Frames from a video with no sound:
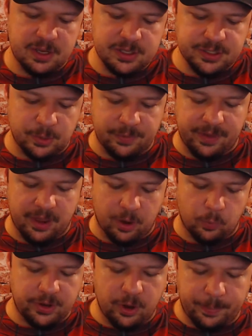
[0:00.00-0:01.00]
So we've got our
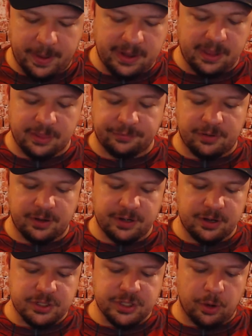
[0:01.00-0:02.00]
window pane on the front
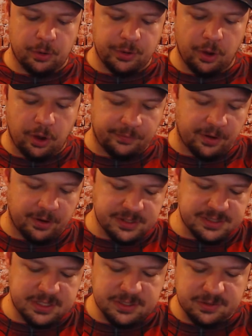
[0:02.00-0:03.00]
here showing you all of our
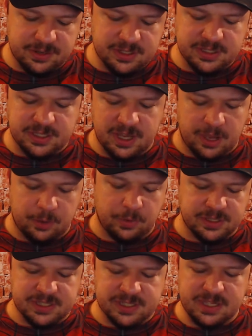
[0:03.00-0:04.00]
accessories and
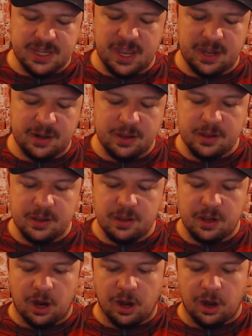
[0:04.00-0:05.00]
what's inside,
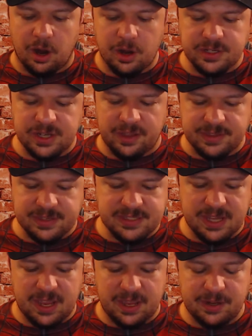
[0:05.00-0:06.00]
our art on the
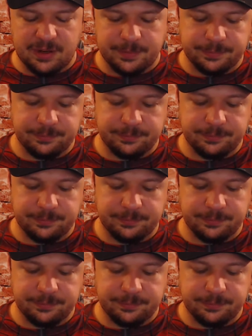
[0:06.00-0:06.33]
side,